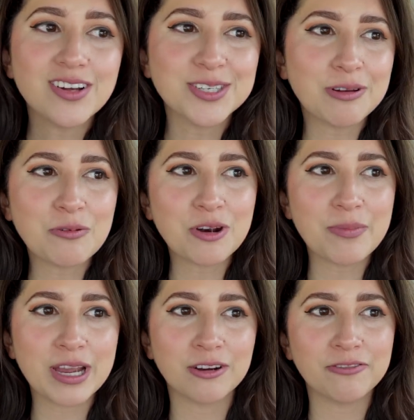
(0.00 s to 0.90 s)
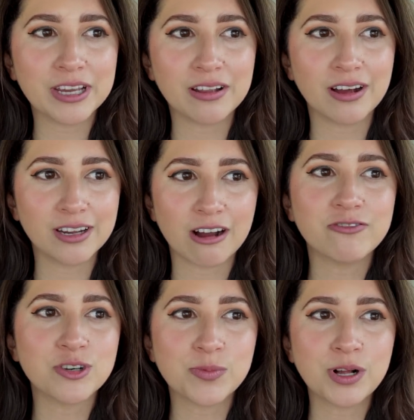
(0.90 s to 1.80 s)
Also, I don't want to make her feel
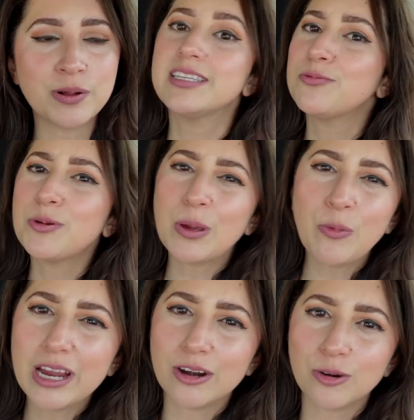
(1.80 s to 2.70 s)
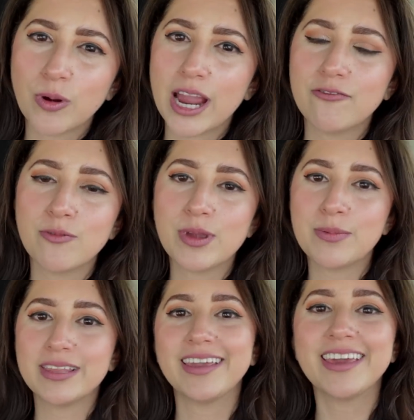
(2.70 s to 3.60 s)
uncomfortable because it would be weird, right? For me to
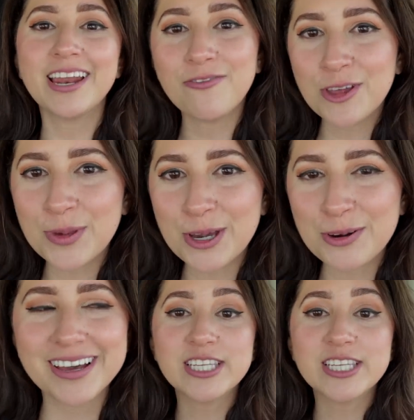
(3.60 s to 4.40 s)
be like, can I film you?